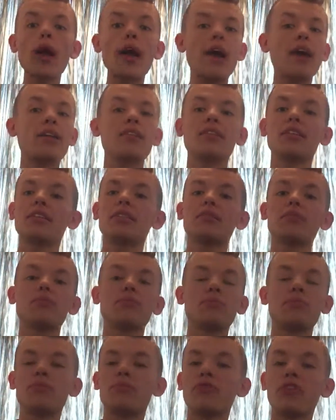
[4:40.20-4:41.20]

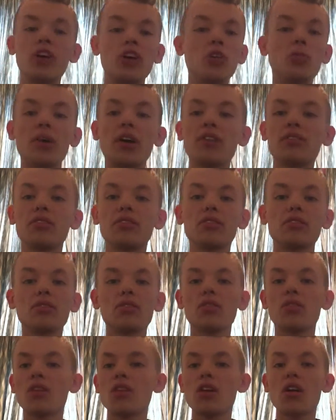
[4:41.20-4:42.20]
ending, final
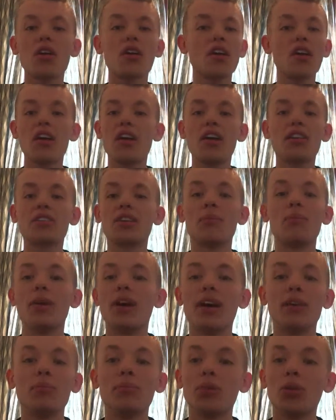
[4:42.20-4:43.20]
battle, it's a
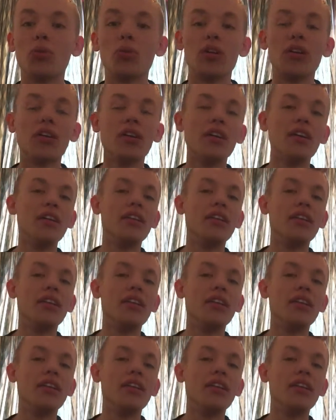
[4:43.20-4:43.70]
mind blower.